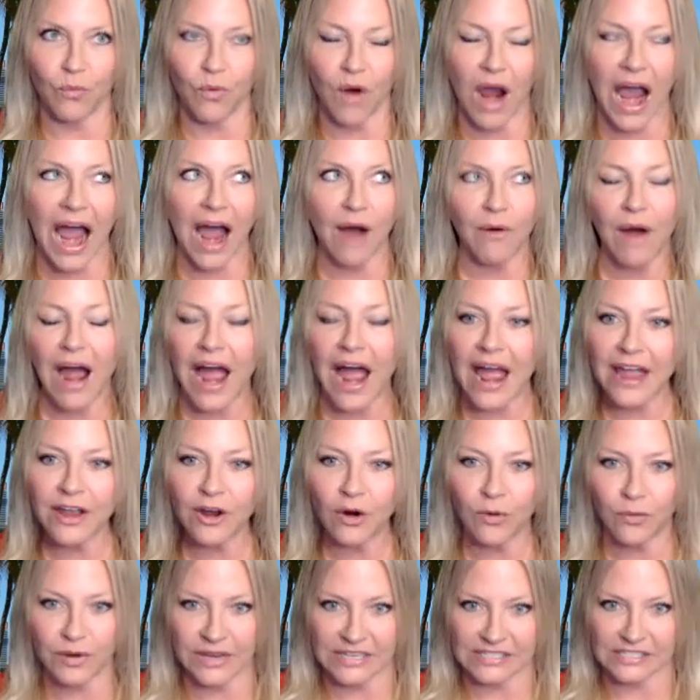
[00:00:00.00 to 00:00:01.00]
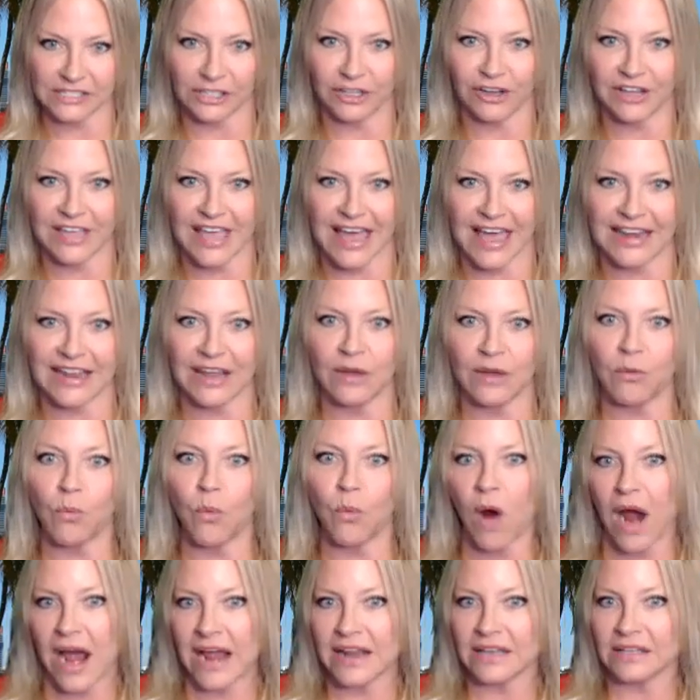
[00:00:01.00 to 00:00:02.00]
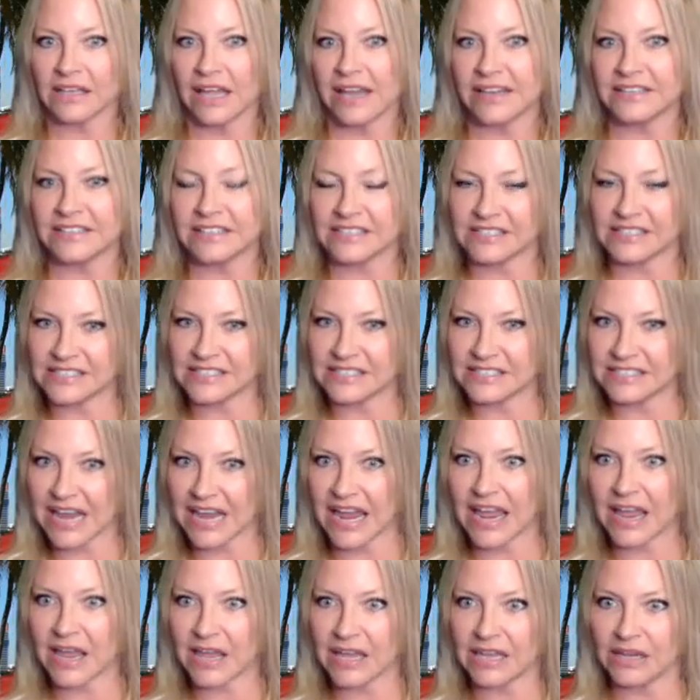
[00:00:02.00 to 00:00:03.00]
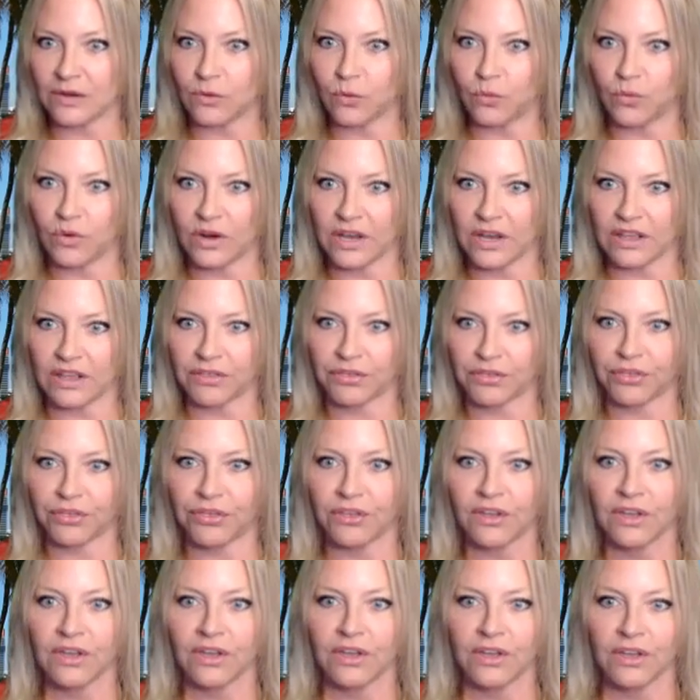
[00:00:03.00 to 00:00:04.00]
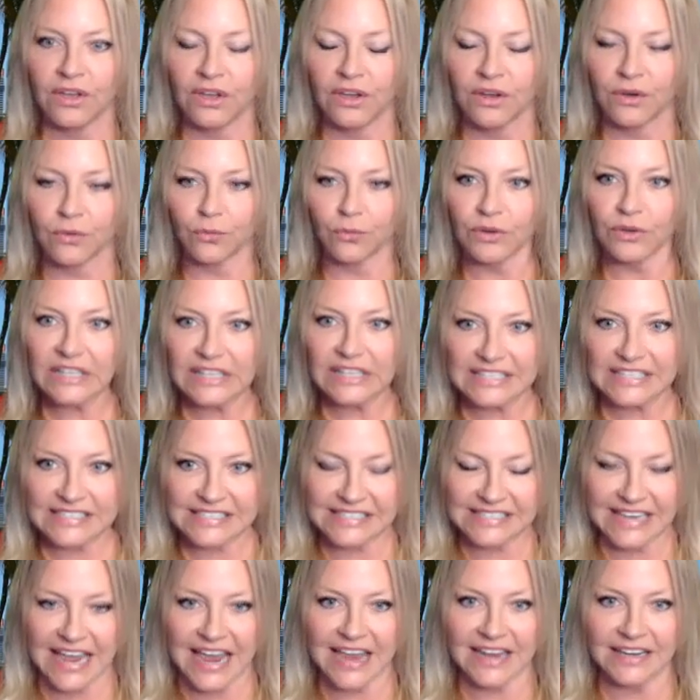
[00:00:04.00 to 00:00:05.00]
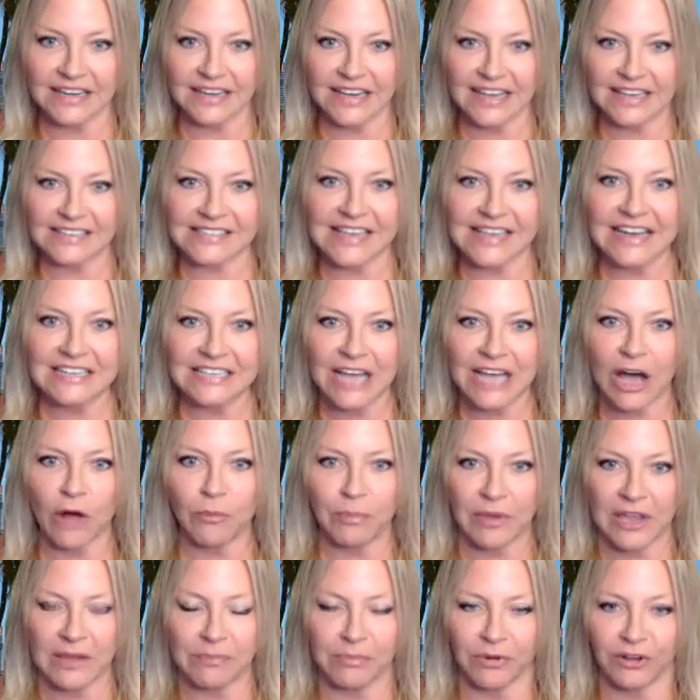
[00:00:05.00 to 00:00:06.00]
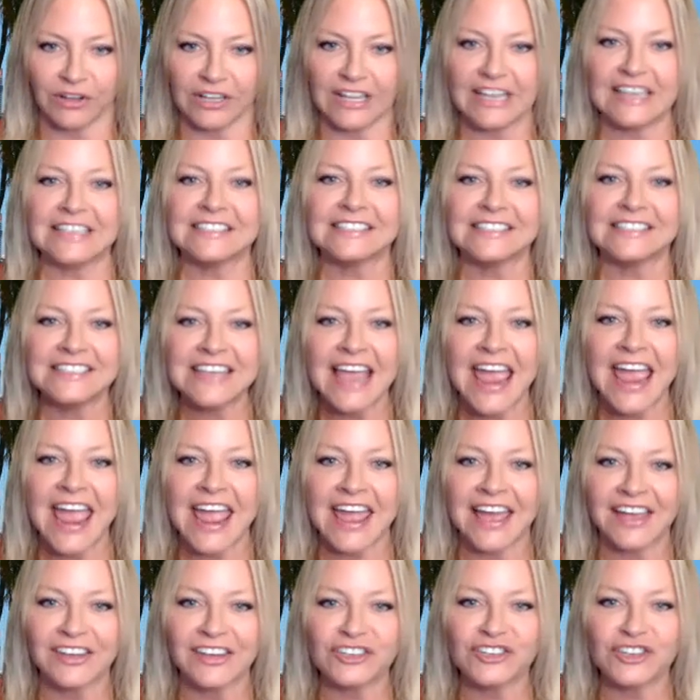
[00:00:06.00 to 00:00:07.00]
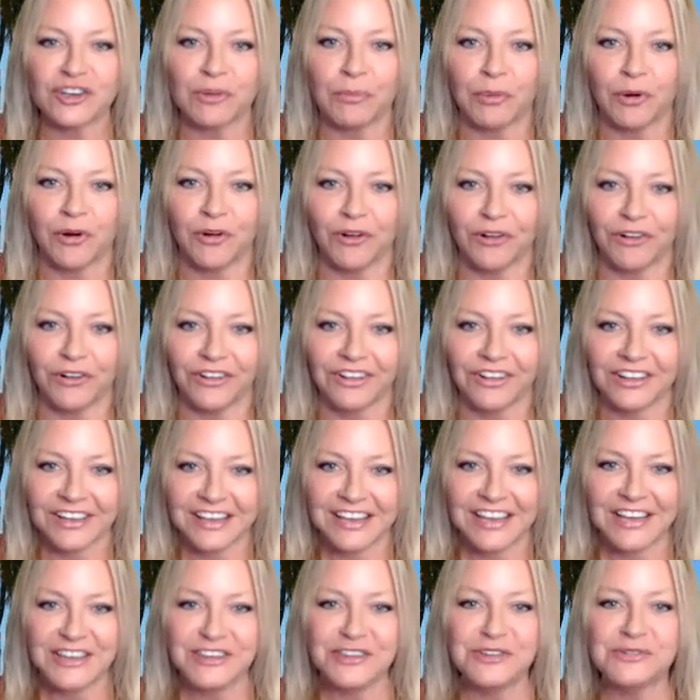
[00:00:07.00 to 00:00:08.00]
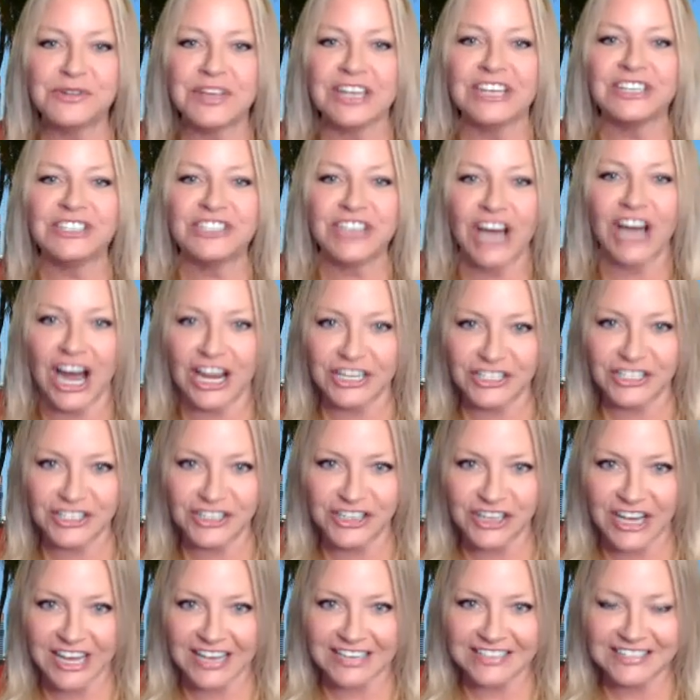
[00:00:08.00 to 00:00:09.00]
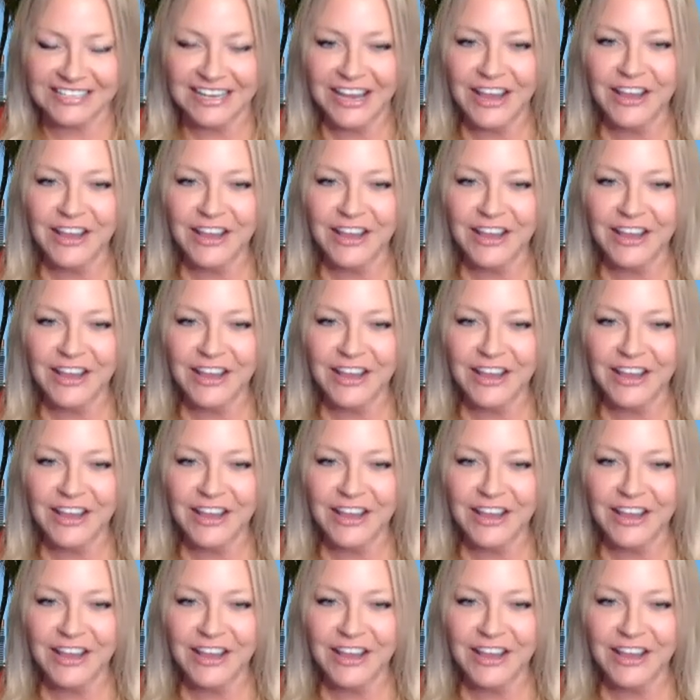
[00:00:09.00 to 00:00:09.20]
how I always look at it and why I like to stay with real estate is I tell people it's tangible. You can touch it.